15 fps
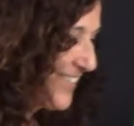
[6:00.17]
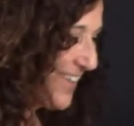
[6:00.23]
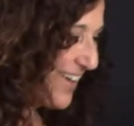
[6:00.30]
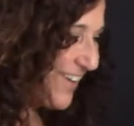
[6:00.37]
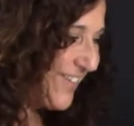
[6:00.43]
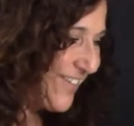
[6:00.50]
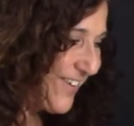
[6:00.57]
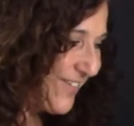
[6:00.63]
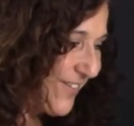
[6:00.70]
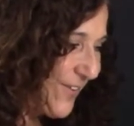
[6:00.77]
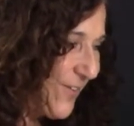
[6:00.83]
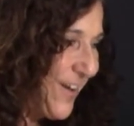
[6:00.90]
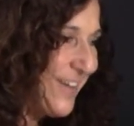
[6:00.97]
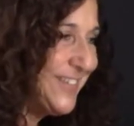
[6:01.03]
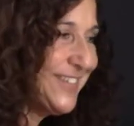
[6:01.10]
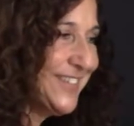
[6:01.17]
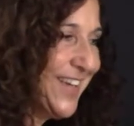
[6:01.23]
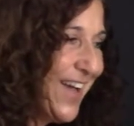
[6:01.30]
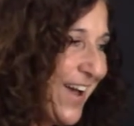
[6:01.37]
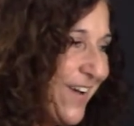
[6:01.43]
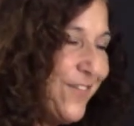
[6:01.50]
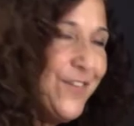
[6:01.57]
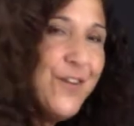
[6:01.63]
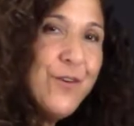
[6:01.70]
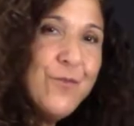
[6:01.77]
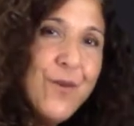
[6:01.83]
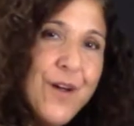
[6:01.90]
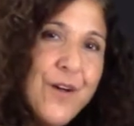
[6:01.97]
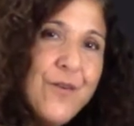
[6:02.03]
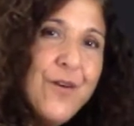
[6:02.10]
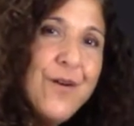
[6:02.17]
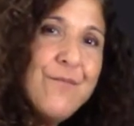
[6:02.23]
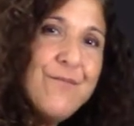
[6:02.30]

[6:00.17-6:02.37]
there a crunch, everywhere a